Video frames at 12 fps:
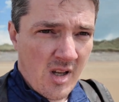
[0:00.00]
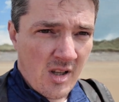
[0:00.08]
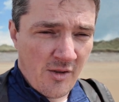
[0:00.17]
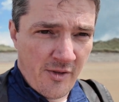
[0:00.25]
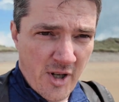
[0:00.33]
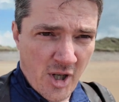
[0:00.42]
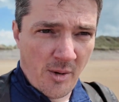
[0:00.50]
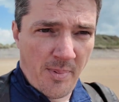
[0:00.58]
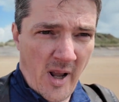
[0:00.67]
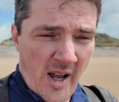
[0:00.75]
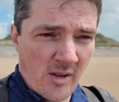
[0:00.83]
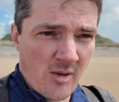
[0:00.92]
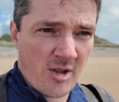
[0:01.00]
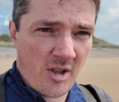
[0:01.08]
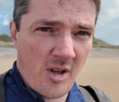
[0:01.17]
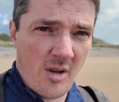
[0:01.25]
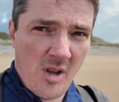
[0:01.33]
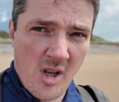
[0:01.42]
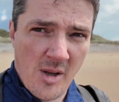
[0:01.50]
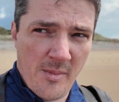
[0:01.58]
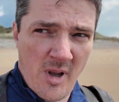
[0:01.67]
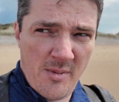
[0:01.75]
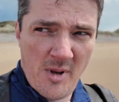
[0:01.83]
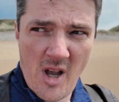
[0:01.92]
the original plan was to
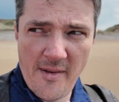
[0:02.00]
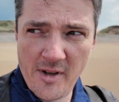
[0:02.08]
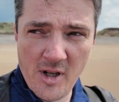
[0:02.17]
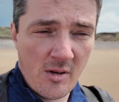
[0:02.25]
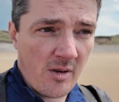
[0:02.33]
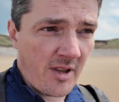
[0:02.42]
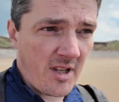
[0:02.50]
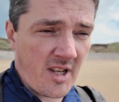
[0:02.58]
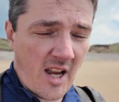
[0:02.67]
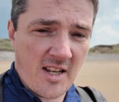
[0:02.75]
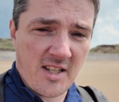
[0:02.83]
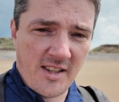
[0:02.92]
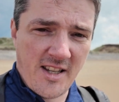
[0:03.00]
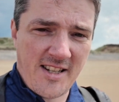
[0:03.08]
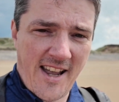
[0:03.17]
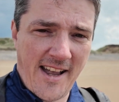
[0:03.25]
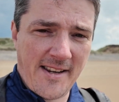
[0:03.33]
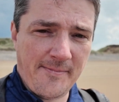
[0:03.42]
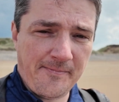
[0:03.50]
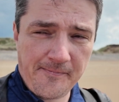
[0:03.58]
maybe have a go with the 6 and the 10,